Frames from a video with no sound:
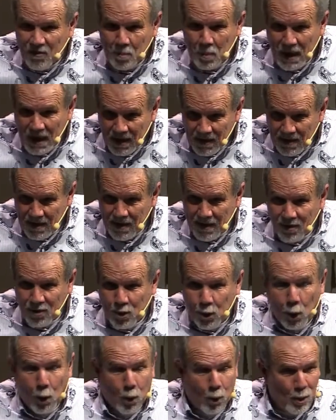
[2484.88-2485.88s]
me the
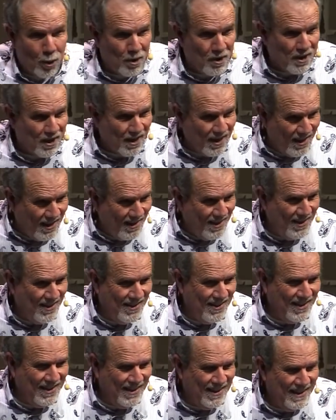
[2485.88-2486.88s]
authority,
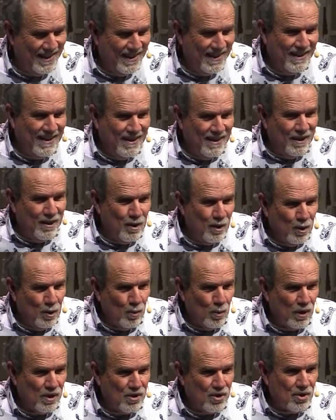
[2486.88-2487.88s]

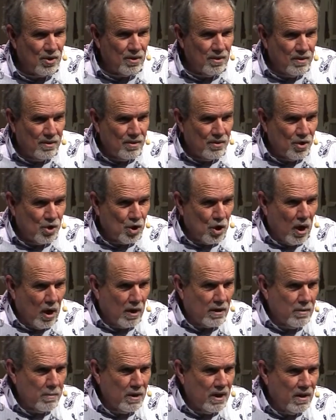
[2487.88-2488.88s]
which
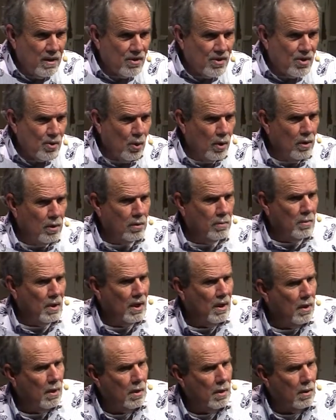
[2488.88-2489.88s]
shocked me and soiled
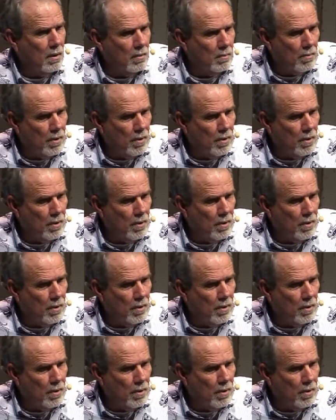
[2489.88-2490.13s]
my arm.